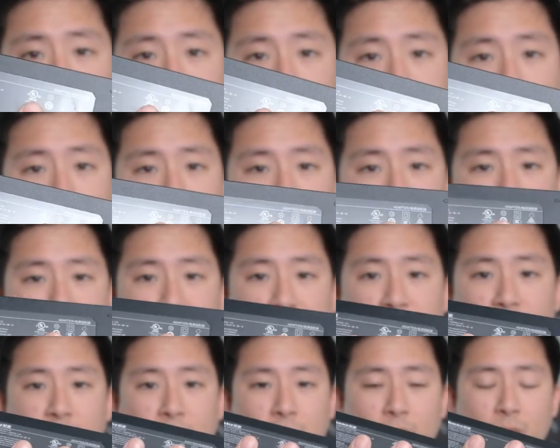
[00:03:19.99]
So this
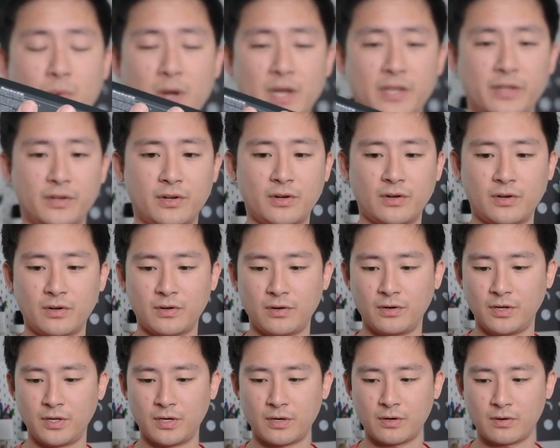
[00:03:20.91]
is for when you're,
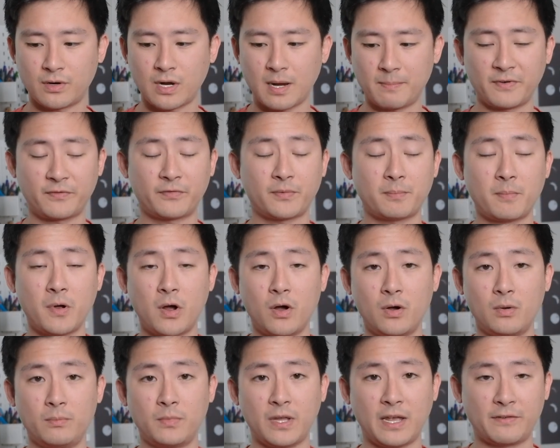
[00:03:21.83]
you know, coming from
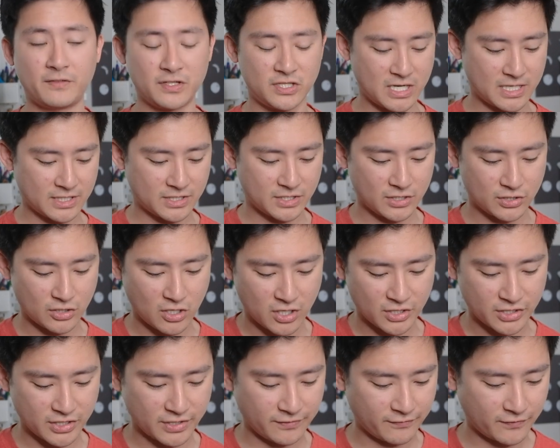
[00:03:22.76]
home, you have a chance to
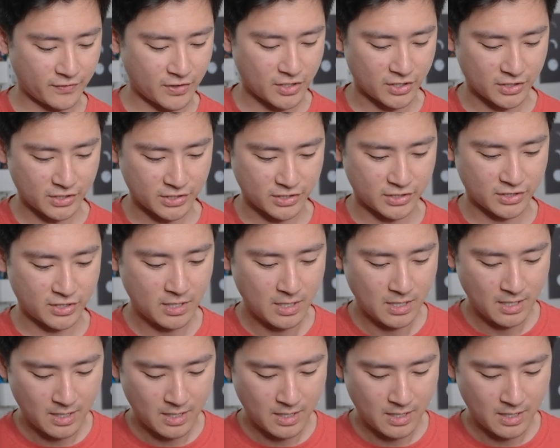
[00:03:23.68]
charge it first.